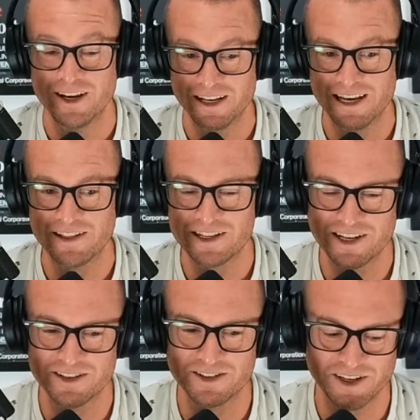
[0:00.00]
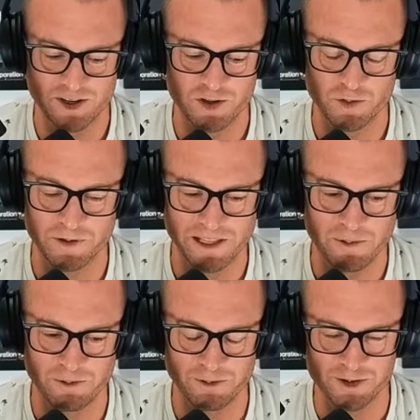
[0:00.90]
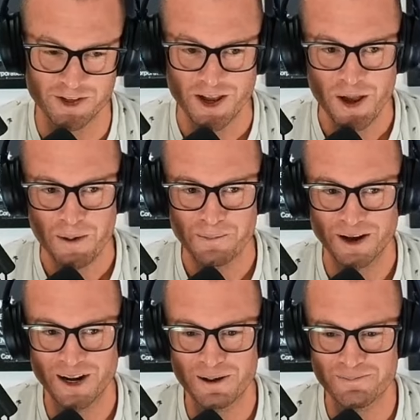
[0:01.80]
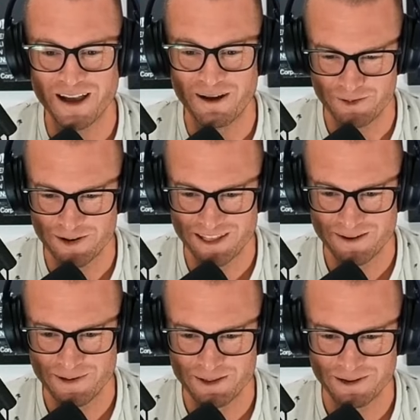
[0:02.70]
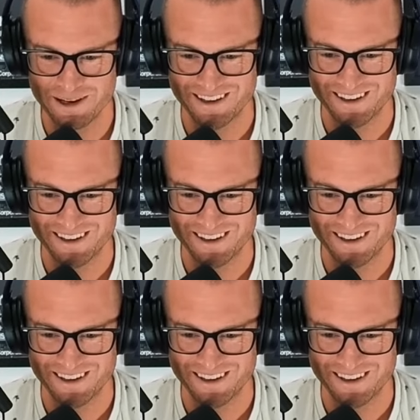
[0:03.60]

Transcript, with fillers: Yeah, that sounds like you should read that one first. But um, have you read that by the way?